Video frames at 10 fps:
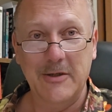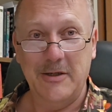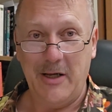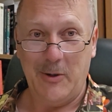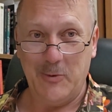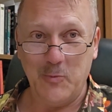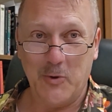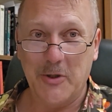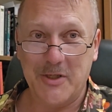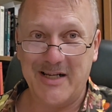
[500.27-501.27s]
you know
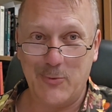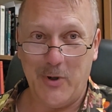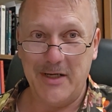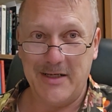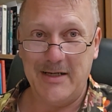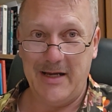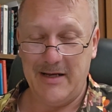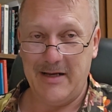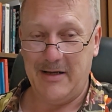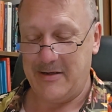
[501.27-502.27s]
weren't quite
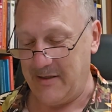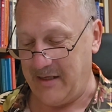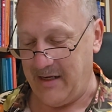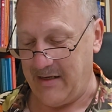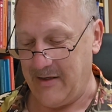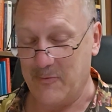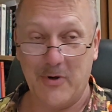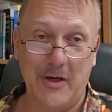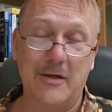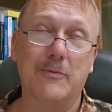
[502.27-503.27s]
getting it and getting it
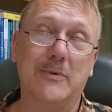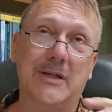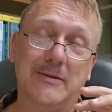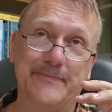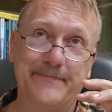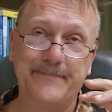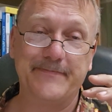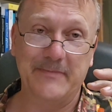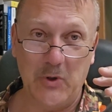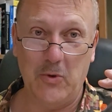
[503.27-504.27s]
right well
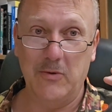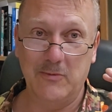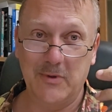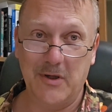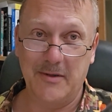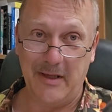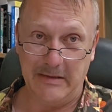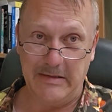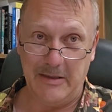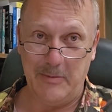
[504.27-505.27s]
no we're not
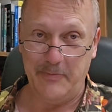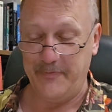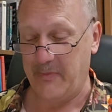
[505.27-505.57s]
that dumb